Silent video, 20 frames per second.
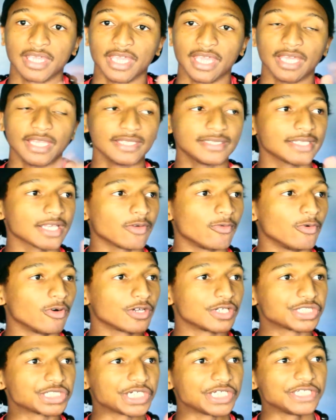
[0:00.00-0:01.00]
Hey, let's take a
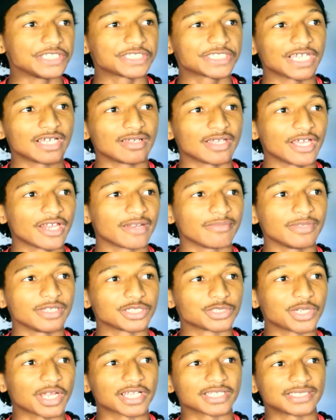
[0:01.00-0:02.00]
water shot each time
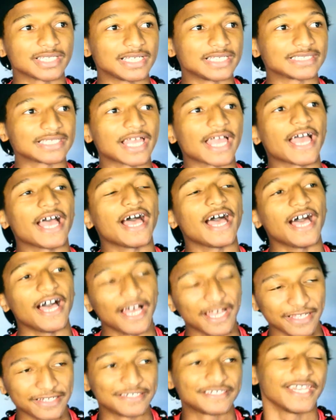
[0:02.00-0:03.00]
Jeremias Dragon says,
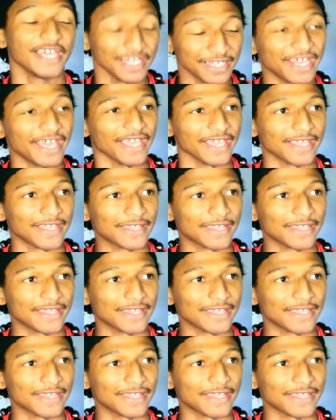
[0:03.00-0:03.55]
today.